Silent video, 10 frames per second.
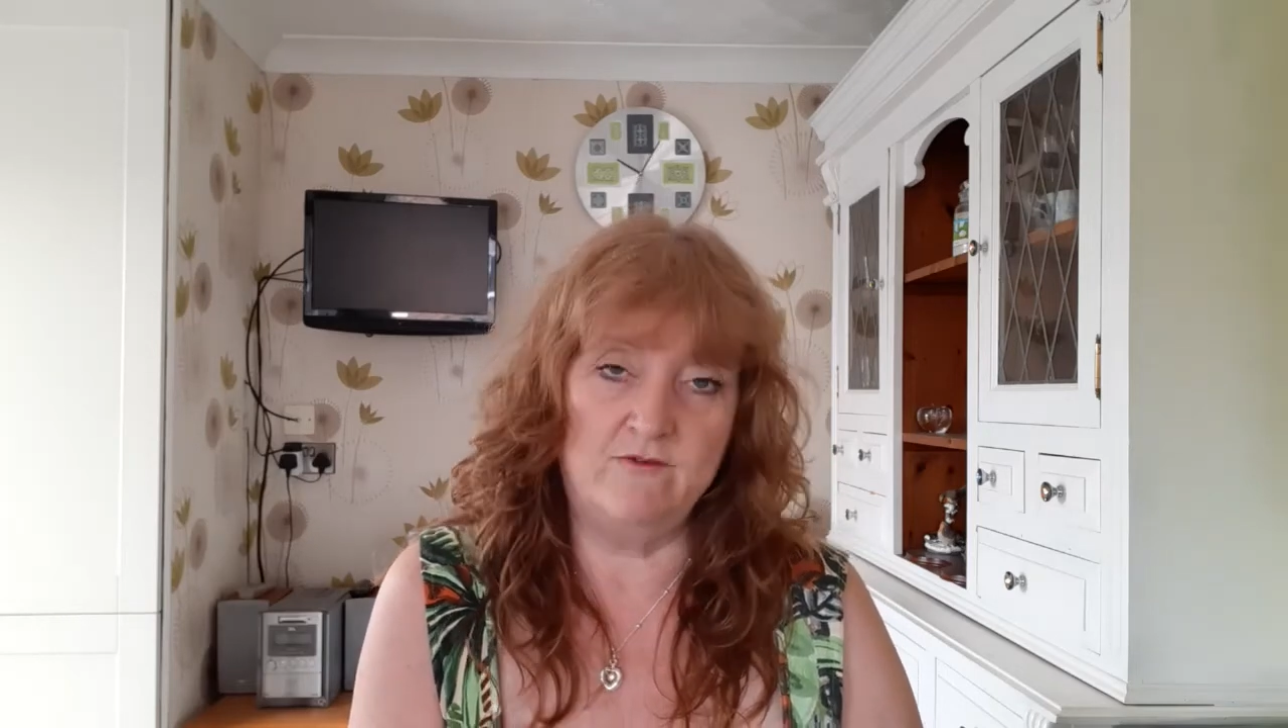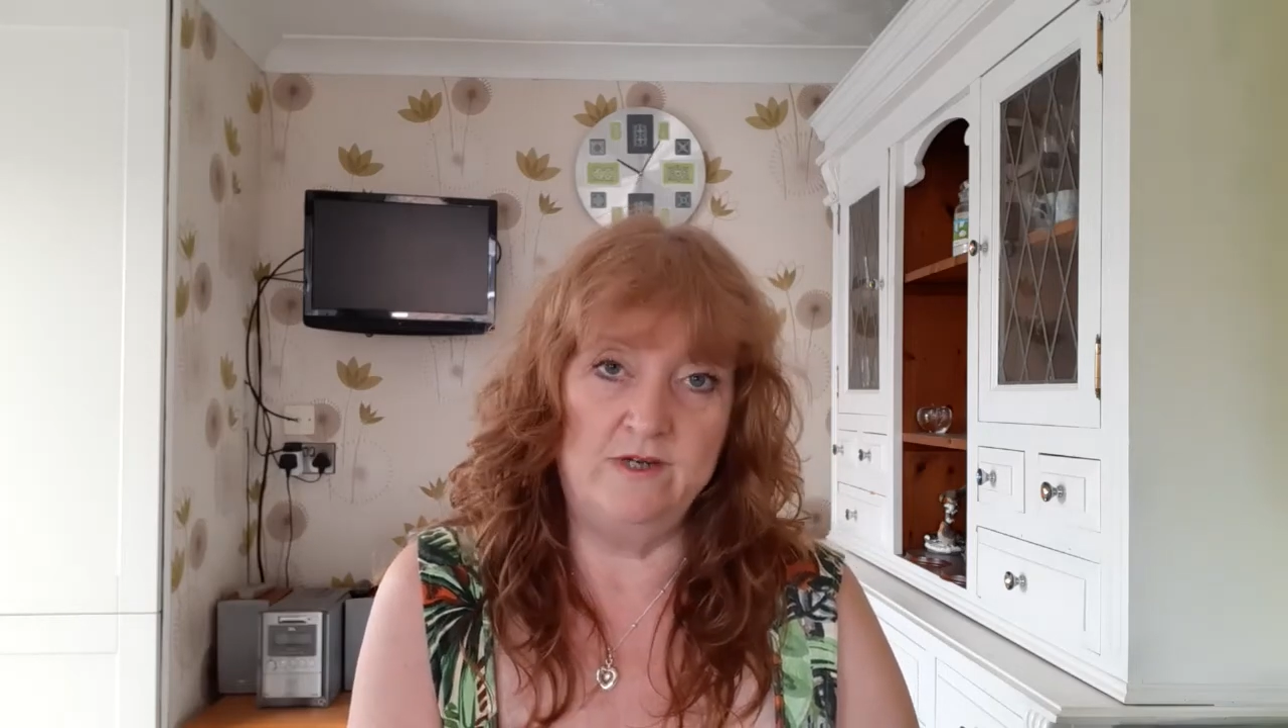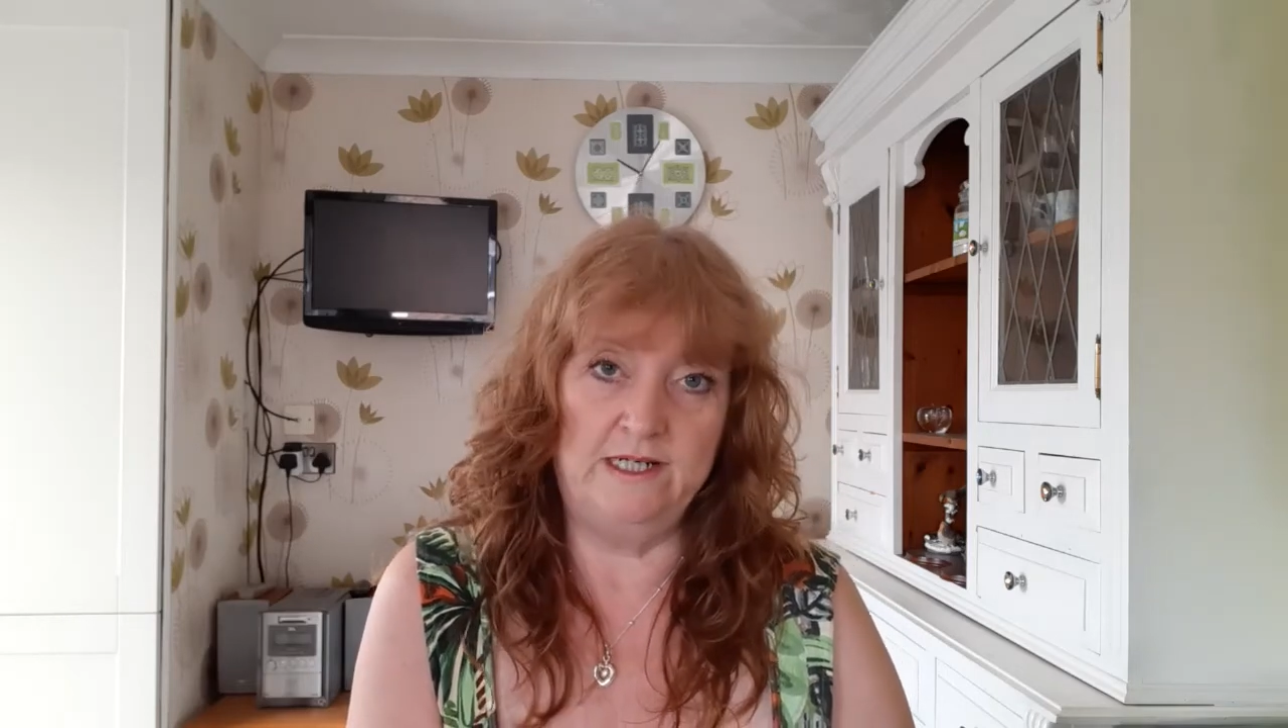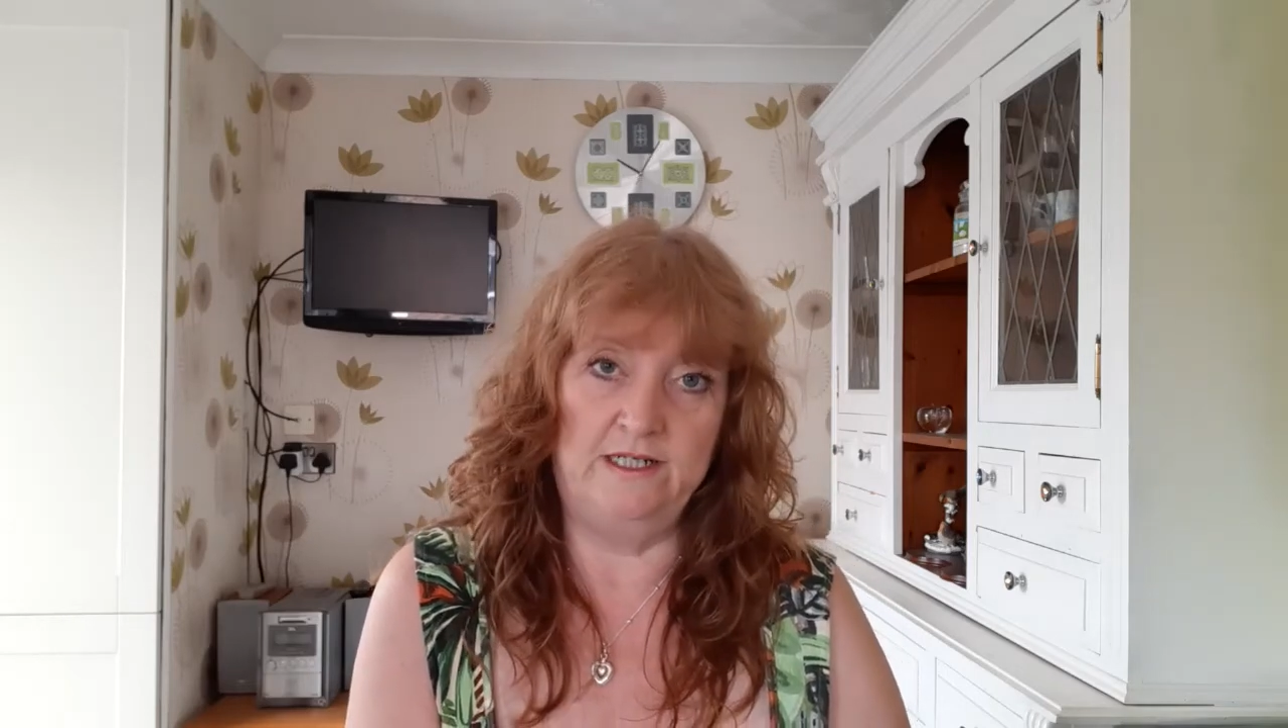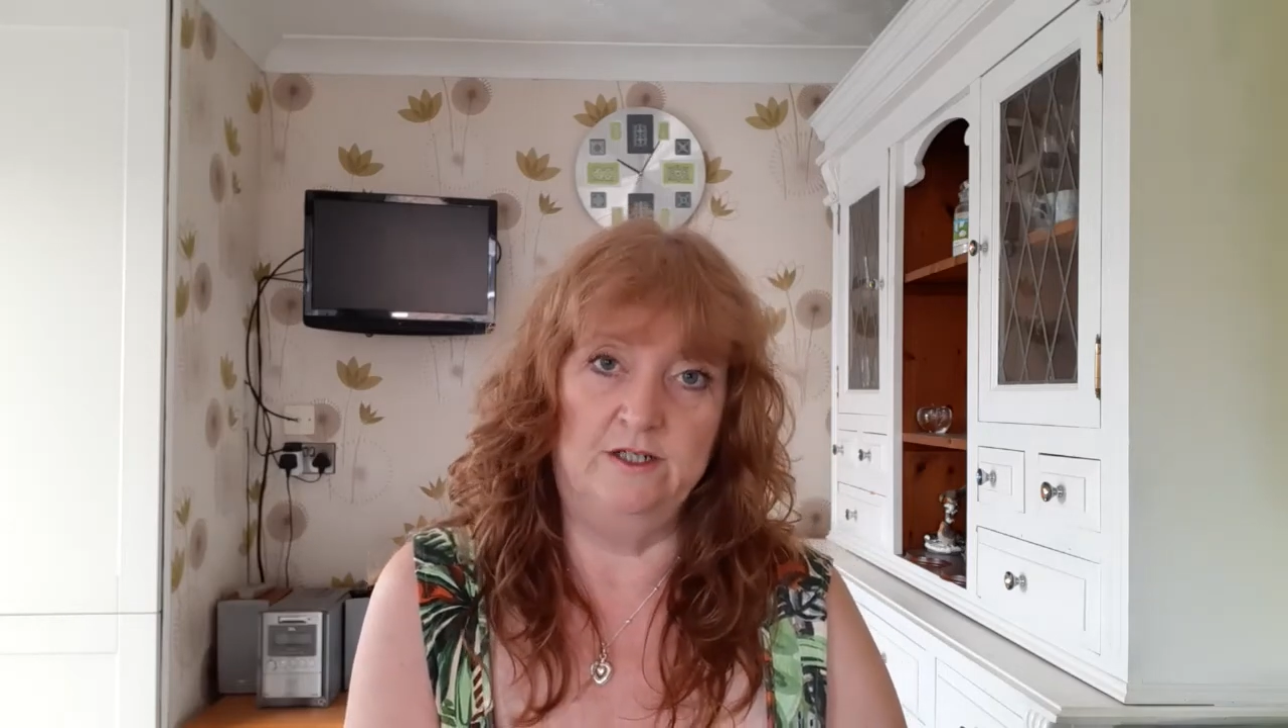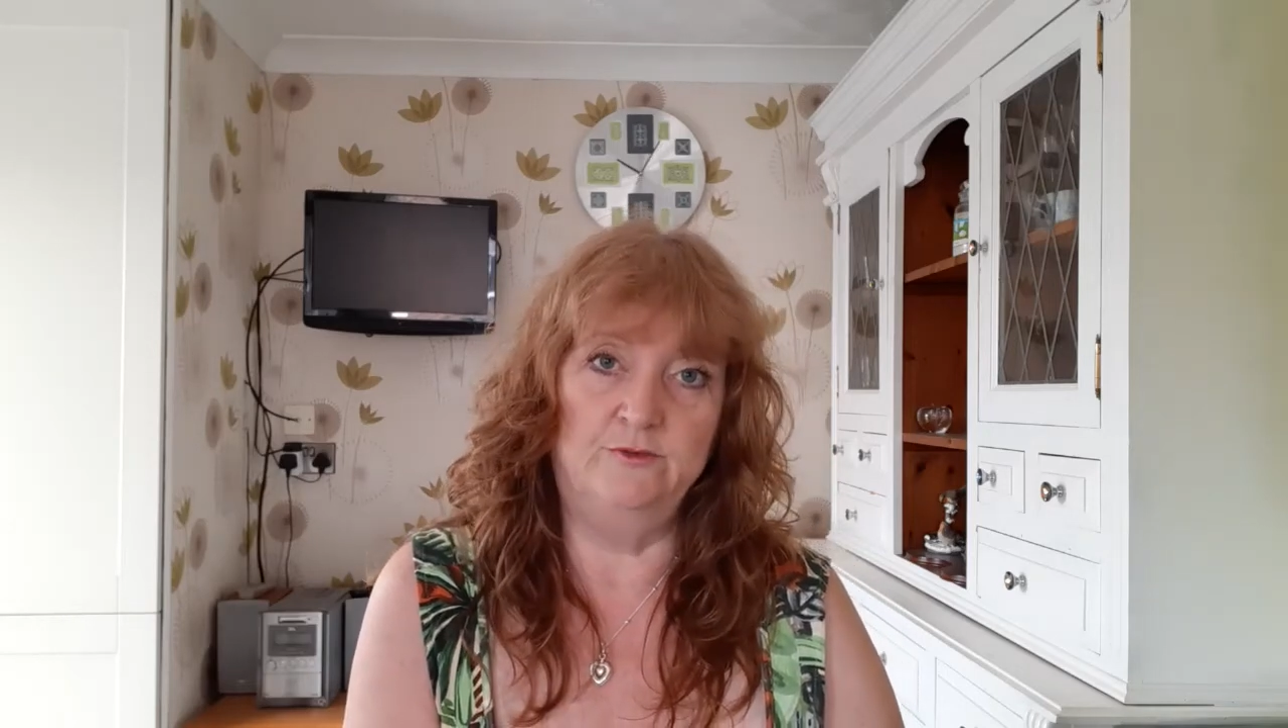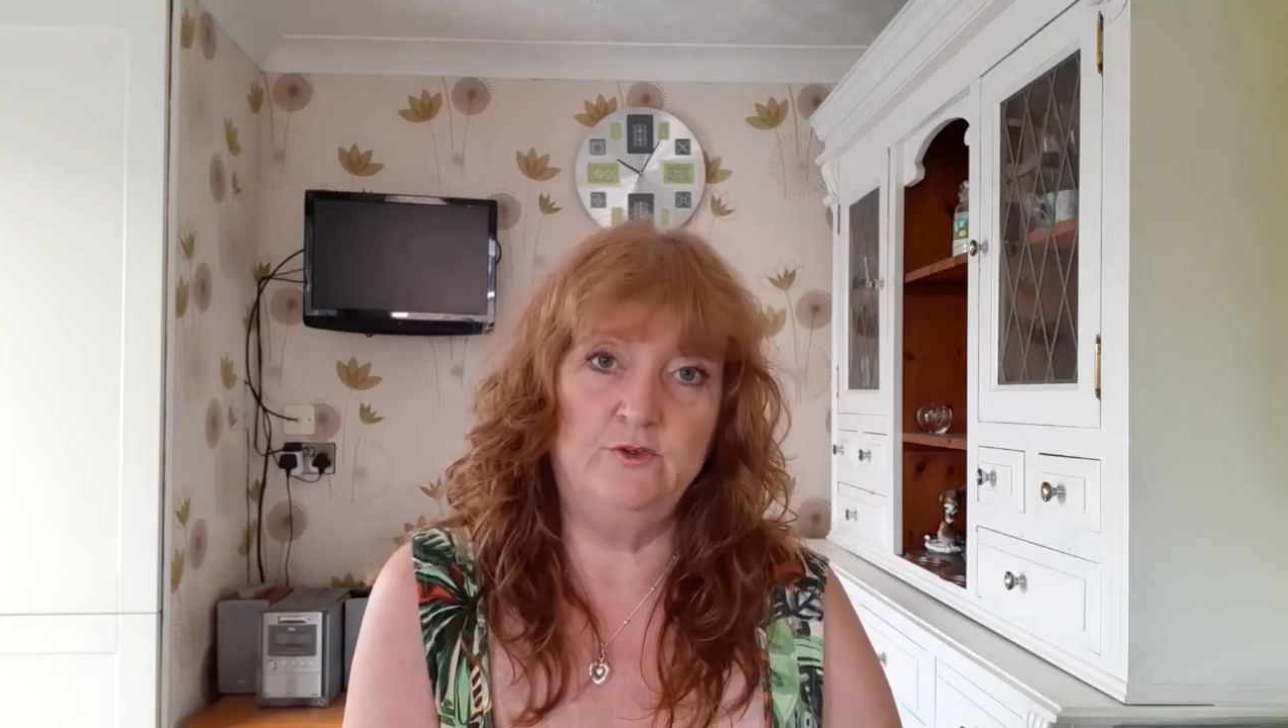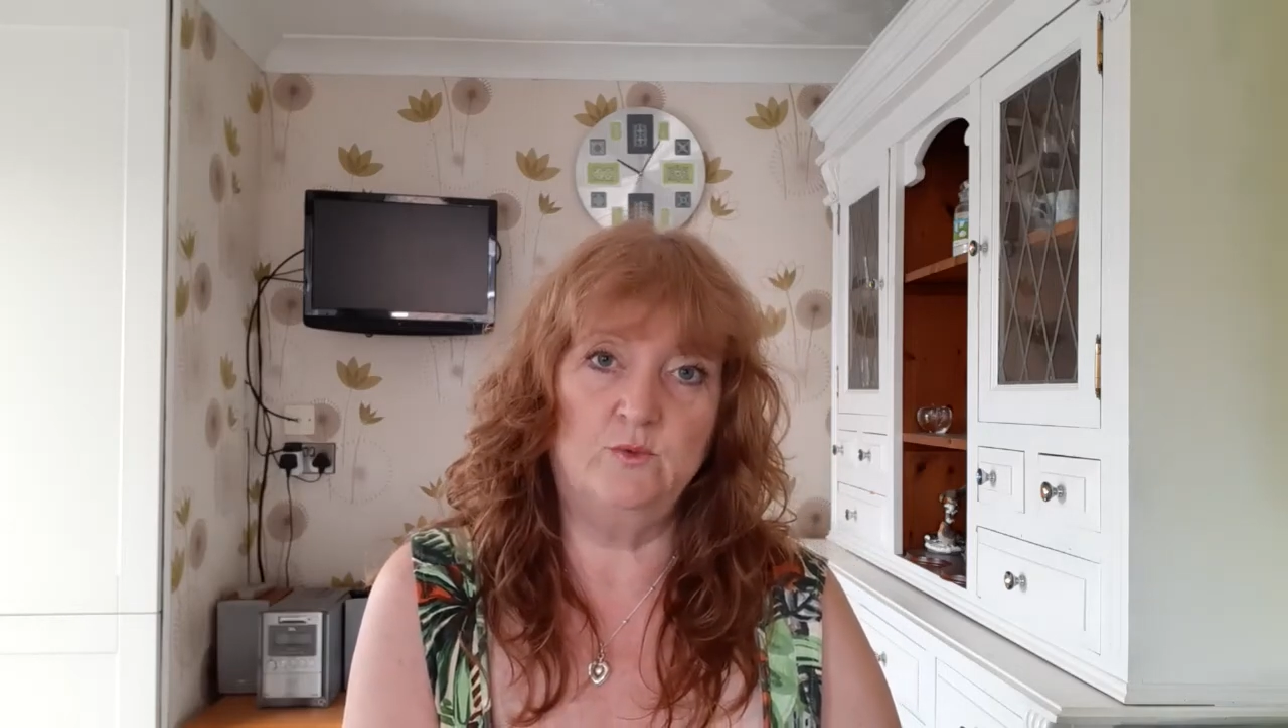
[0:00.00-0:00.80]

really loved